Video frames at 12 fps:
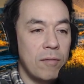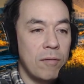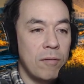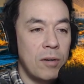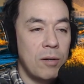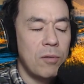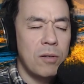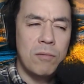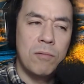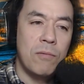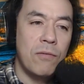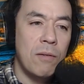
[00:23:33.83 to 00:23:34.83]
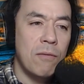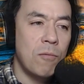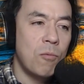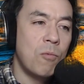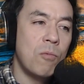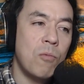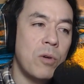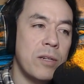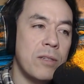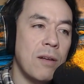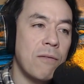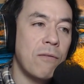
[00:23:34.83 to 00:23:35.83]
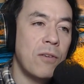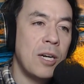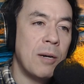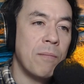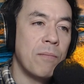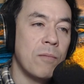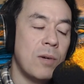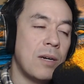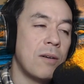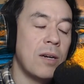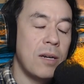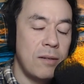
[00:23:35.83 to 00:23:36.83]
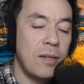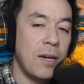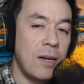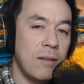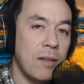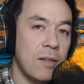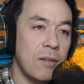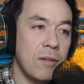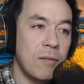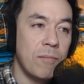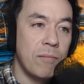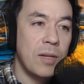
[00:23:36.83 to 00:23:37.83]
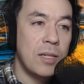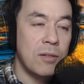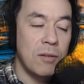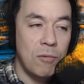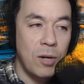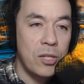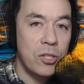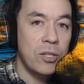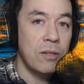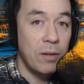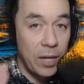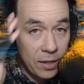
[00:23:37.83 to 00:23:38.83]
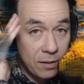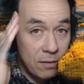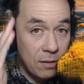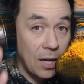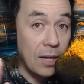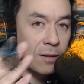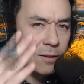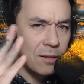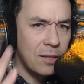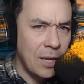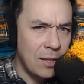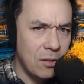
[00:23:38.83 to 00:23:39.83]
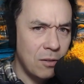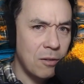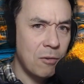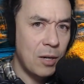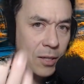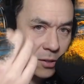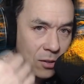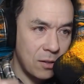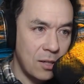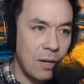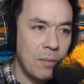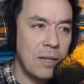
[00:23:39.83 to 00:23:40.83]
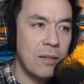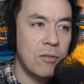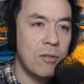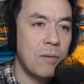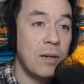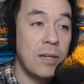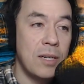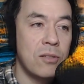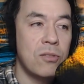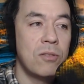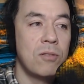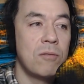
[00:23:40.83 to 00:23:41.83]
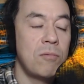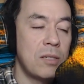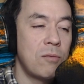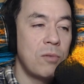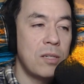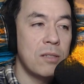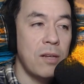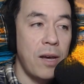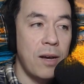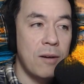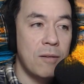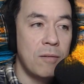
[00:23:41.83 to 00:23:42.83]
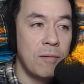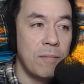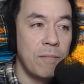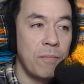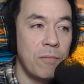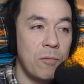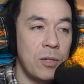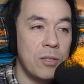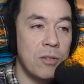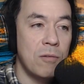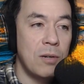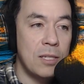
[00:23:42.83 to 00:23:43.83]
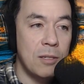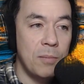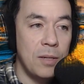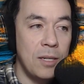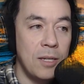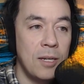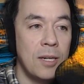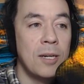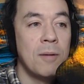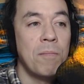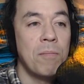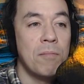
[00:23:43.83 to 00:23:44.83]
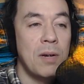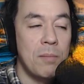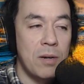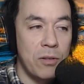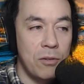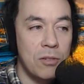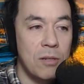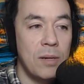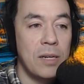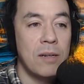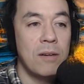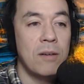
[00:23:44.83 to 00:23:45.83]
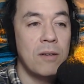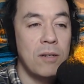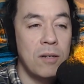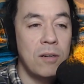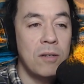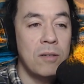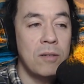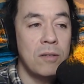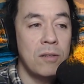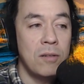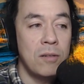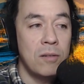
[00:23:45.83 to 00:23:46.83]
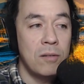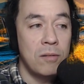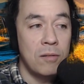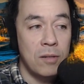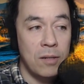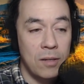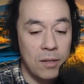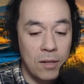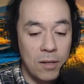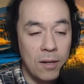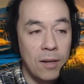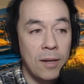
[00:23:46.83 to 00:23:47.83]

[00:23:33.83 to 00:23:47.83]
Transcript: Right. Well, what is that from? Well, yeah, that's a good question. I can sense your question coming, so I'll answer you. Which is how? Which is the recipe? My mother used to make it. Oh, okay.